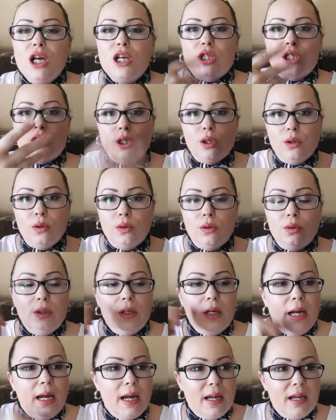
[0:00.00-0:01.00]
So
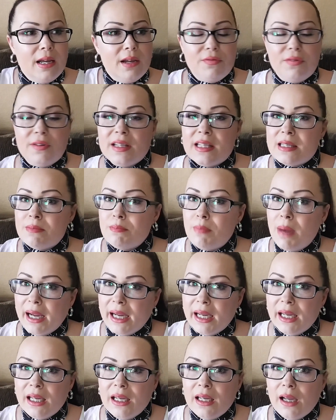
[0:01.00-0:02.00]
if it's
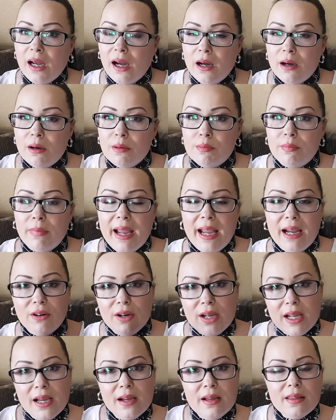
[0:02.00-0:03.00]
my
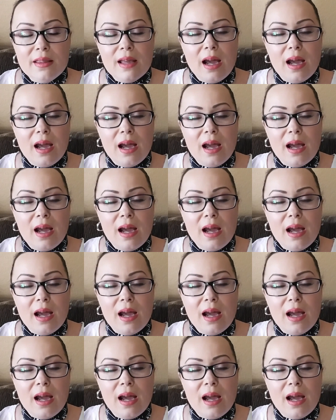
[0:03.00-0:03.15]
area,